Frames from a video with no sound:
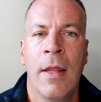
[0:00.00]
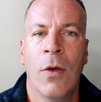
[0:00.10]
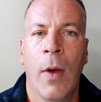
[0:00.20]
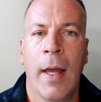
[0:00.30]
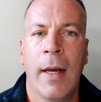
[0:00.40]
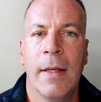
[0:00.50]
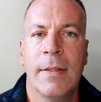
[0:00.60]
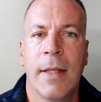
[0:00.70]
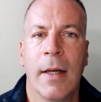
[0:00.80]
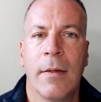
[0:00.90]
way it
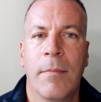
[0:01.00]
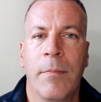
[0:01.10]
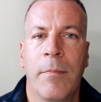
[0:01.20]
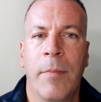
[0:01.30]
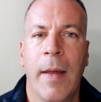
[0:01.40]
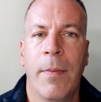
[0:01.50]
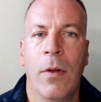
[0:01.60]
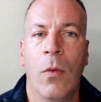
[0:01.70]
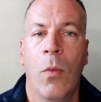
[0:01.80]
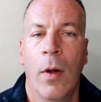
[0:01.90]
is that
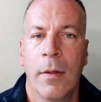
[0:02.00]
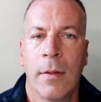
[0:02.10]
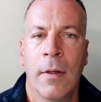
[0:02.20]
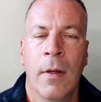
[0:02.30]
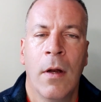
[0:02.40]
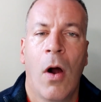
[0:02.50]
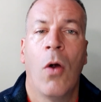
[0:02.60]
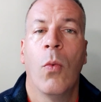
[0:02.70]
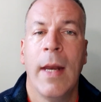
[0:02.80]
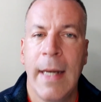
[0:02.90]
people want,
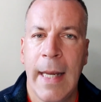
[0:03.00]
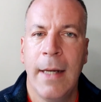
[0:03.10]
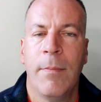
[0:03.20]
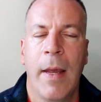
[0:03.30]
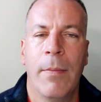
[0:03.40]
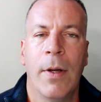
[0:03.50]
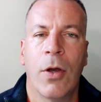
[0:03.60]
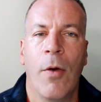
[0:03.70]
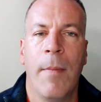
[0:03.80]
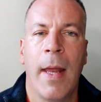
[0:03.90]
or we need people to come